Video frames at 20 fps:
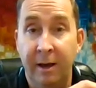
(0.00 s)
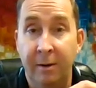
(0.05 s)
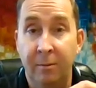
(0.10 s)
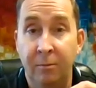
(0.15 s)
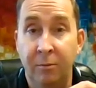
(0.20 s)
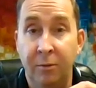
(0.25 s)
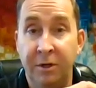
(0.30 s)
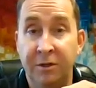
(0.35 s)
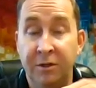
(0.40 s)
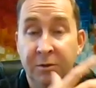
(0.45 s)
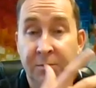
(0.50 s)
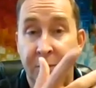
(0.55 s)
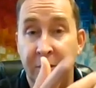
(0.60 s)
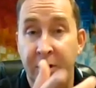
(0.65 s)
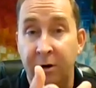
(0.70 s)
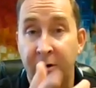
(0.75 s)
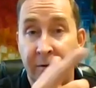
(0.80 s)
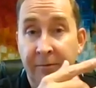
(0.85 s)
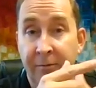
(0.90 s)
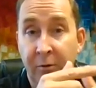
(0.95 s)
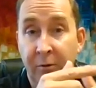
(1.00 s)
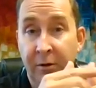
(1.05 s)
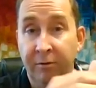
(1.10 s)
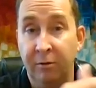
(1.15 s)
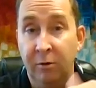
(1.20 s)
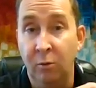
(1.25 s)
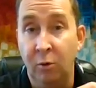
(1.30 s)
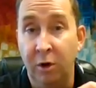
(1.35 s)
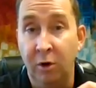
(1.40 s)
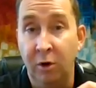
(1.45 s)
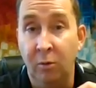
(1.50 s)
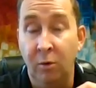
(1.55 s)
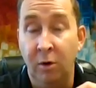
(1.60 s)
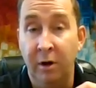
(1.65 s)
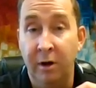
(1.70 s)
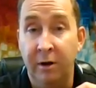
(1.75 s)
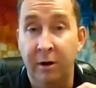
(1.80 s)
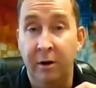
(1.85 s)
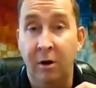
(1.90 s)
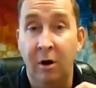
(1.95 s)
We just put out a
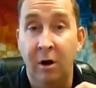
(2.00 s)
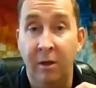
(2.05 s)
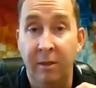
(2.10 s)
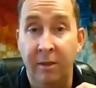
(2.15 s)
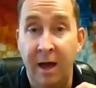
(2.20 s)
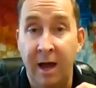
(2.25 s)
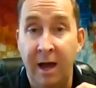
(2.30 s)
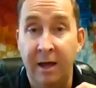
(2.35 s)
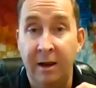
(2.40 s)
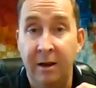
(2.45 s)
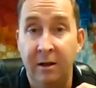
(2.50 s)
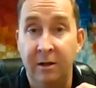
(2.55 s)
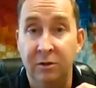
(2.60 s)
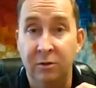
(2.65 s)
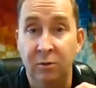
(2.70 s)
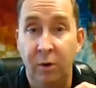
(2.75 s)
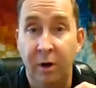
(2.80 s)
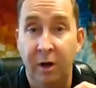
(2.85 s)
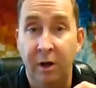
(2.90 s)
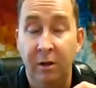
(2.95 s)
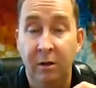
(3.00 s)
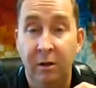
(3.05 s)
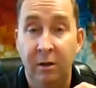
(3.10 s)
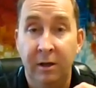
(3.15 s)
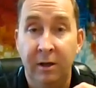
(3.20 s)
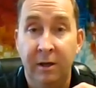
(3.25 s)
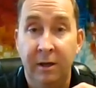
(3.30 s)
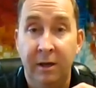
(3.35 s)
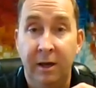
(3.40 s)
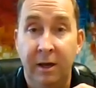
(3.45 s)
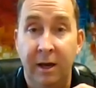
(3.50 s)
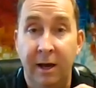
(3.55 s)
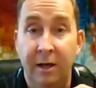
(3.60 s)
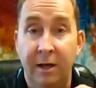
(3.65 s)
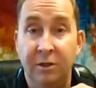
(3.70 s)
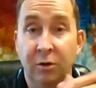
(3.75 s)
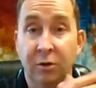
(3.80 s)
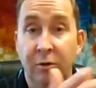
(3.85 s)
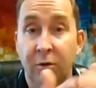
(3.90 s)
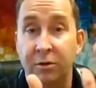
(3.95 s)
43-101 on that as well.
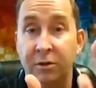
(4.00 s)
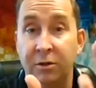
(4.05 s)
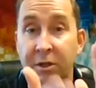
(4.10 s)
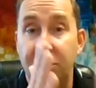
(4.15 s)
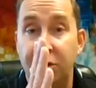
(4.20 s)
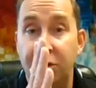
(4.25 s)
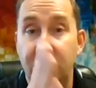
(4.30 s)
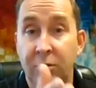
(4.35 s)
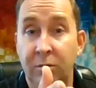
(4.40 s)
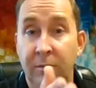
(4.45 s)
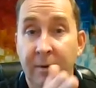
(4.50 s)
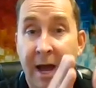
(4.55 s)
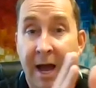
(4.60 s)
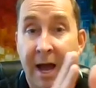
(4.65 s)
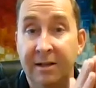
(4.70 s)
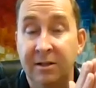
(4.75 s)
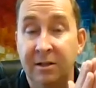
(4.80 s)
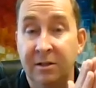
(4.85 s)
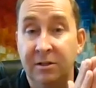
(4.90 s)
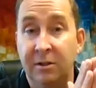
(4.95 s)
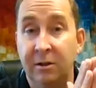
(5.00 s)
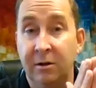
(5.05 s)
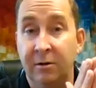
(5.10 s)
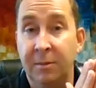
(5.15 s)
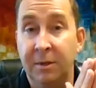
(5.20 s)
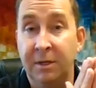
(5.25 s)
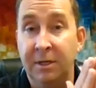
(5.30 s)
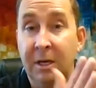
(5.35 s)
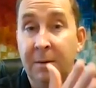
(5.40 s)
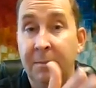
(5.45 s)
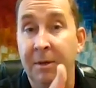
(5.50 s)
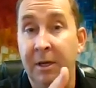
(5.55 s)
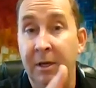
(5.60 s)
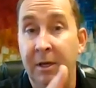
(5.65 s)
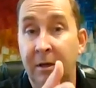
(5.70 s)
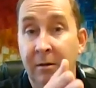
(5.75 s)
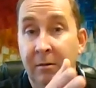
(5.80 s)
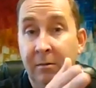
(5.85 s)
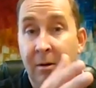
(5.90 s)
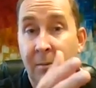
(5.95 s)
So those are the two assets that have been
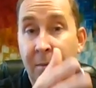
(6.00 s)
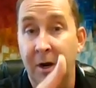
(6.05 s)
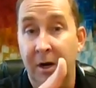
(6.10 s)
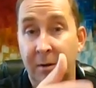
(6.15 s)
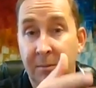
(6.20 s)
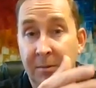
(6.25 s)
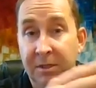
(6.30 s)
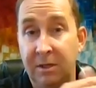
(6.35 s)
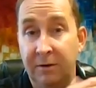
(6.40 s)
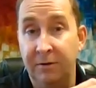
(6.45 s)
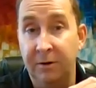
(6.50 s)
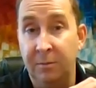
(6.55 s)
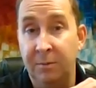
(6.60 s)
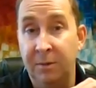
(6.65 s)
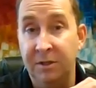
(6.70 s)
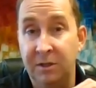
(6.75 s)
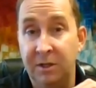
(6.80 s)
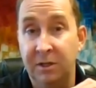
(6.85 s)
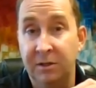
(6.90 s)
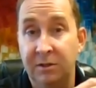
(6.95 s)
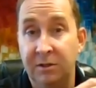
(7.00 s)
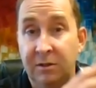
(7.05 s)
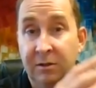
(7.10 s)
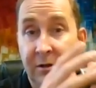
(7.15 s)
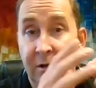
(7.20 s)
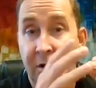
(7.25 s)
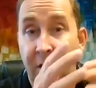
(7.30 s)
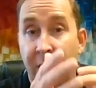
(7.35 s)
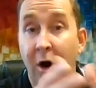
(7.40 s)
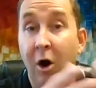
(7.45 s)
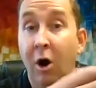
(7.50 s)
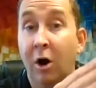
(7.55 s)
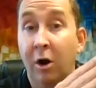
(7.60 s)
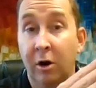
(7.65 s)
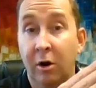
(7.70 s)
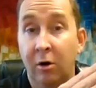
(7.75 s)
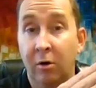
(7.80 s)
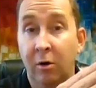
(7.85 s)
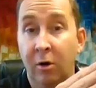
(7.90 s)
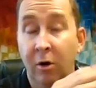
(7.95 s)
keeping American Pacific busiest on
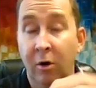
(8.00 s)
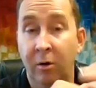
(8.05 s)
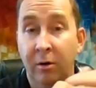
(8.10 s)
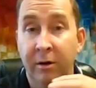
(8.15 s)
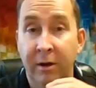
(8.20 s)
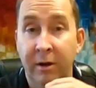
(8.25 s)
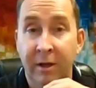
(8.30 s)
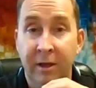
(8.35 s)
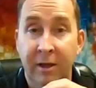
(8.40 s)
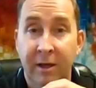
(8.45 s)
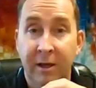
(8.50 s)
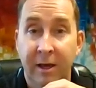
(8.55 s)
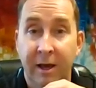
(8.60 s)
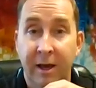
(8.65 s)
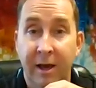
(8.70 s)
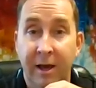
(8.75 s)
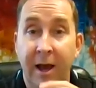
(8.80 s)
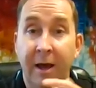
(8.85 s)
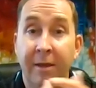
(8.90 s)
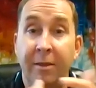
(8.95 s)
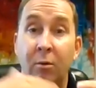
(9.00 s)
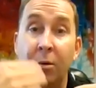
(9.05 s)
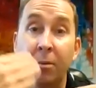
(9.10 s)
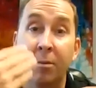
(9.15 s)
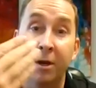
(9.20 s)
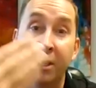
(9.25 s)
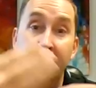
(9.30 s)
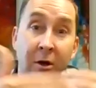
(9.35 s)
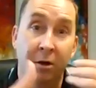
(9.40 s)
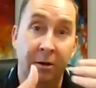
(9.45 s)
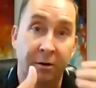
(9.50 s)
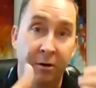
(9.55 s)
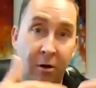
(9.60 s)
our own. And then we're bringing on